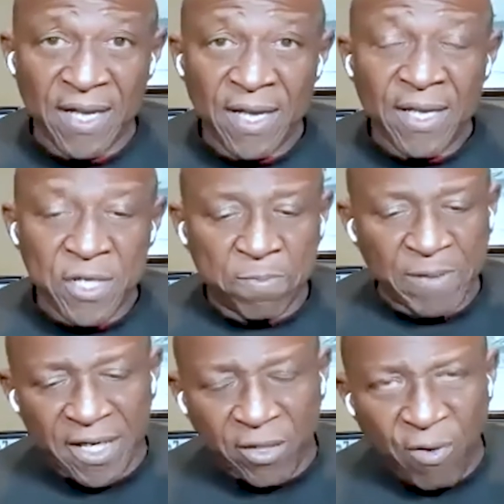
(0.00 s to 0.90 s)
You
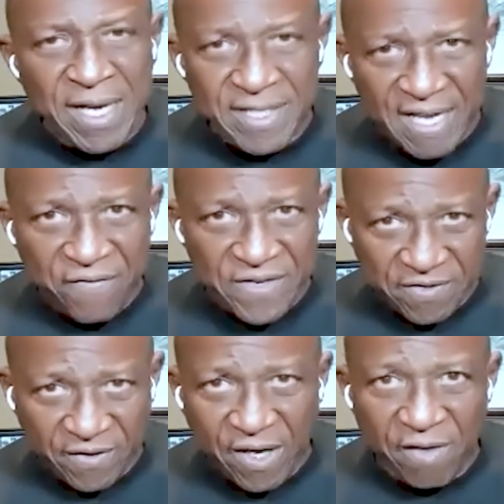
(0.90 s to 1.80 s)
play the great
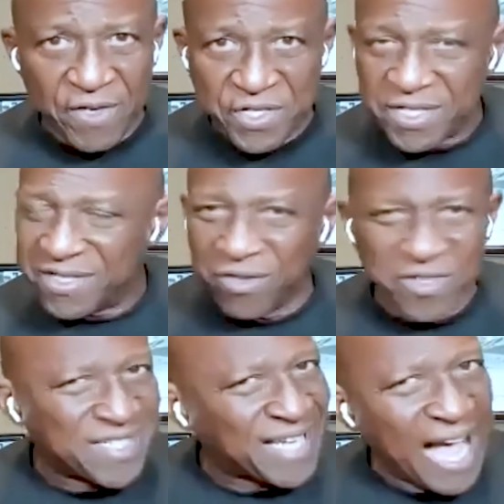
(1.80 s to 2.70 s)
defensive coverages, they'll
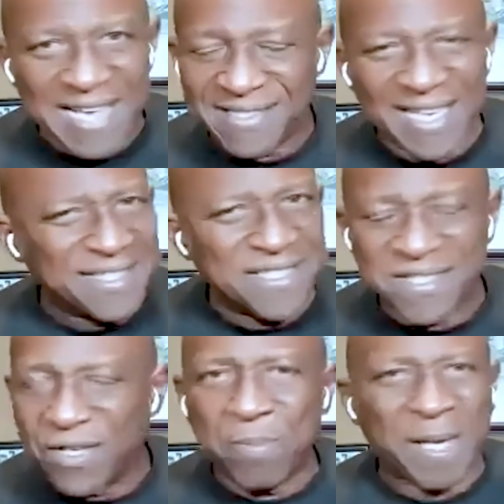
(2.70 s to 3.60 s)
disguise things. He's
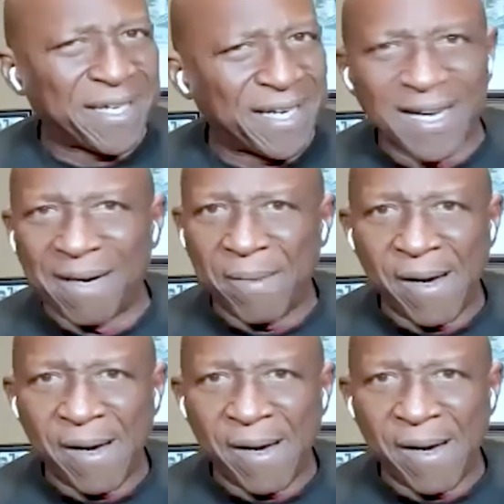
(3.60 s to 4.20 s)
still picking it up.